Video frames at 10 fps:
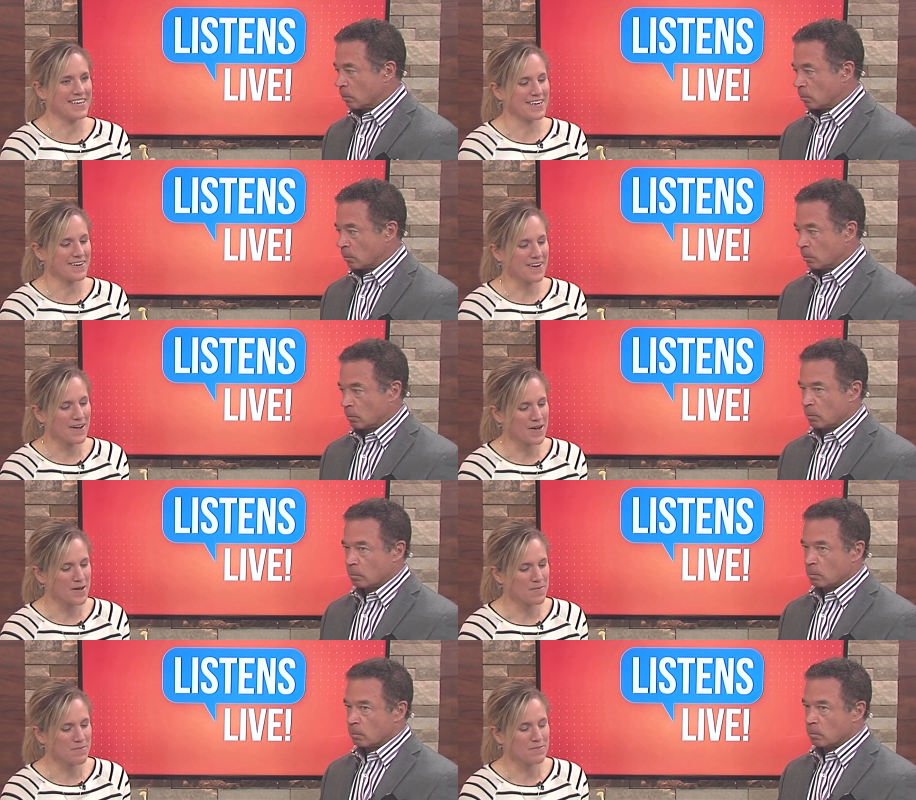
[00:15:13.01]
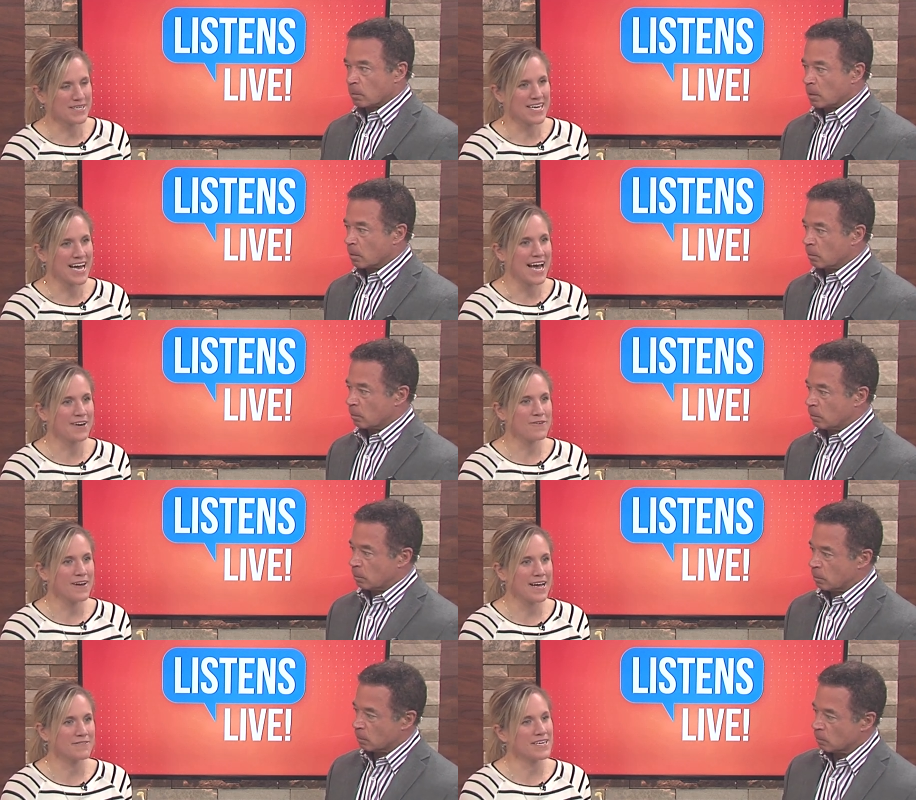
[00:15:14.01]
Speaker 1: there. Um, but yeah, I
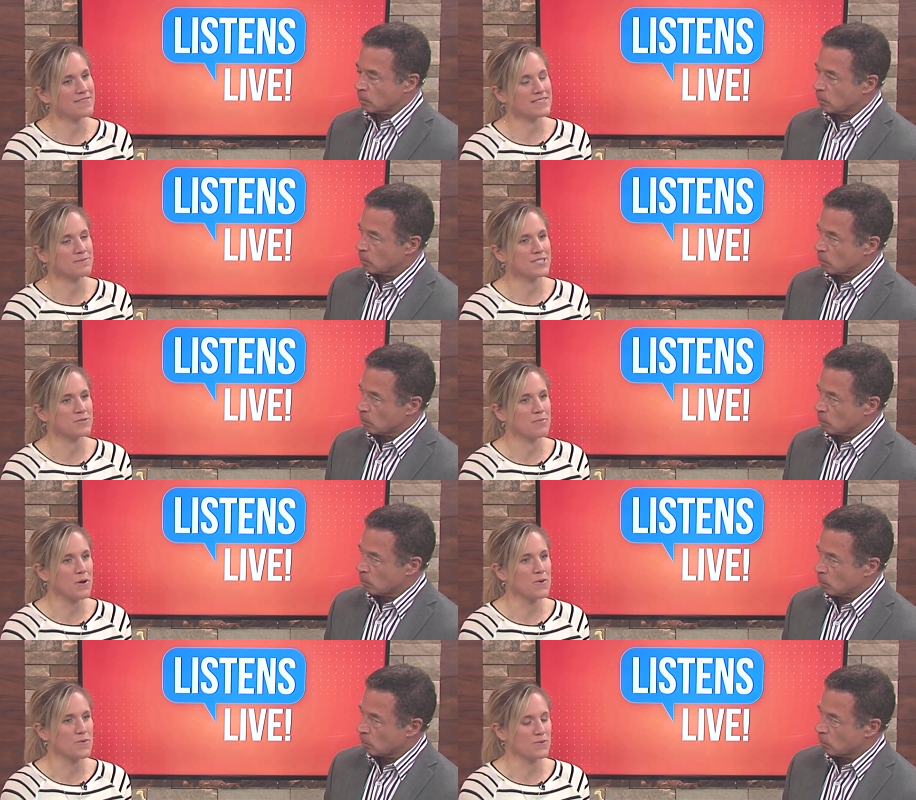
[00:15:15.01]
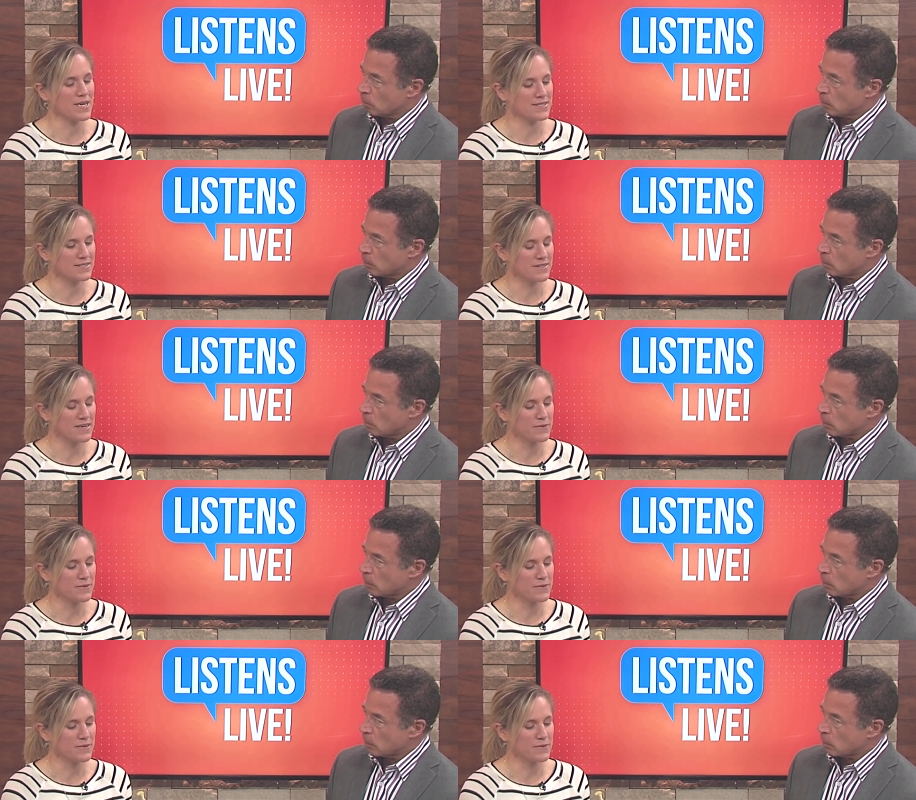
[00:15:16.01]
don't have to have as much bone as uh,